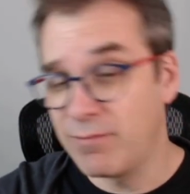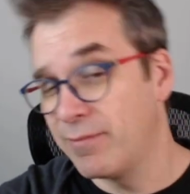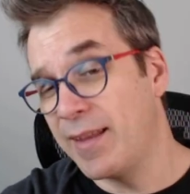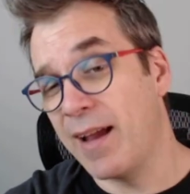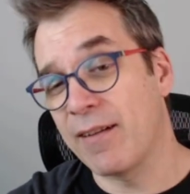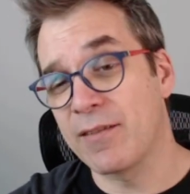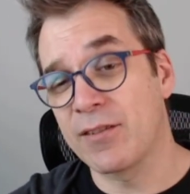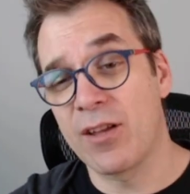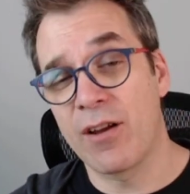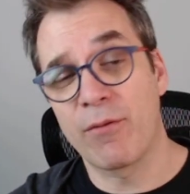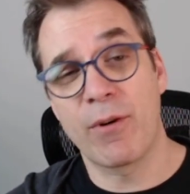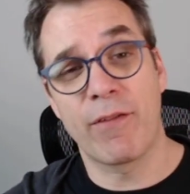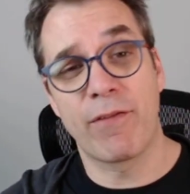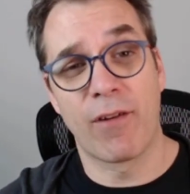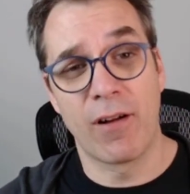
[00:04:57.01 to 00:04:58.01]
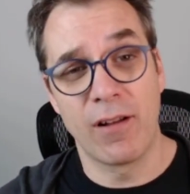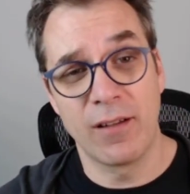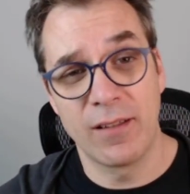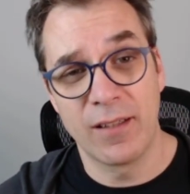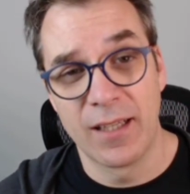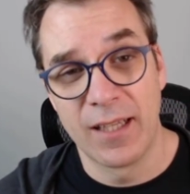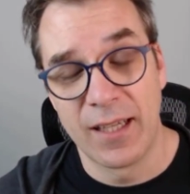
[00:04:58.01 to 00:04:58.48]
there's a
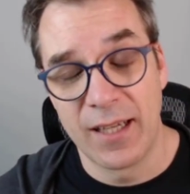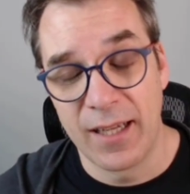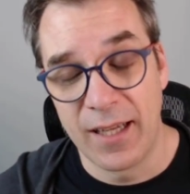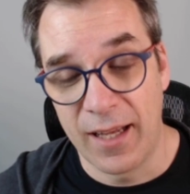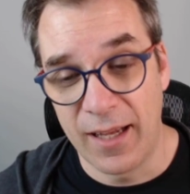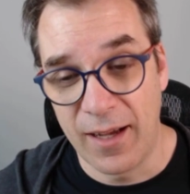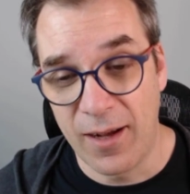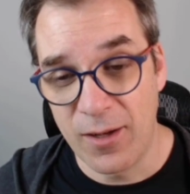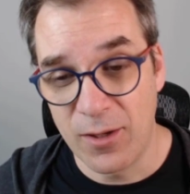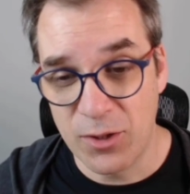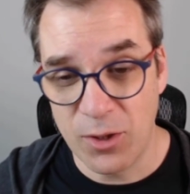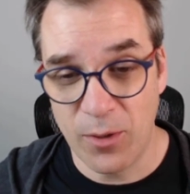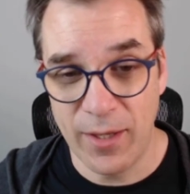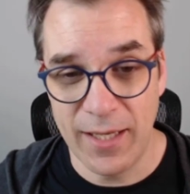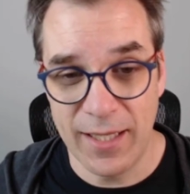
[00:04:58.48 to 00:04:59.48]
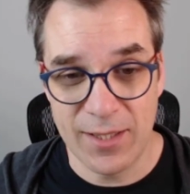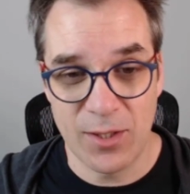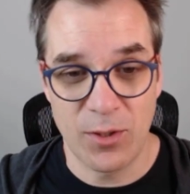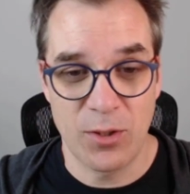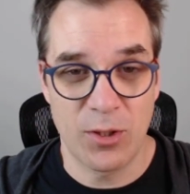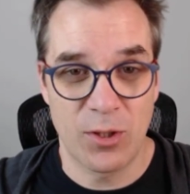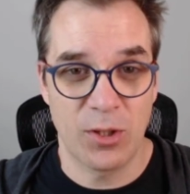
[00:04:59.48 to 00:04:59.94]
referral also in it,
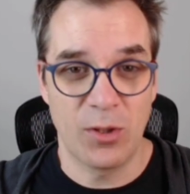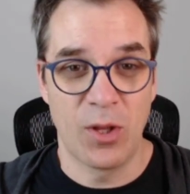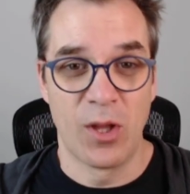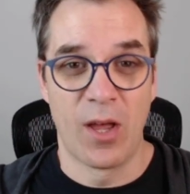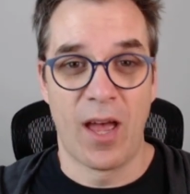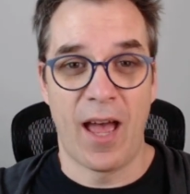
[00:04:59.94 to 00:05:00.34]
so you could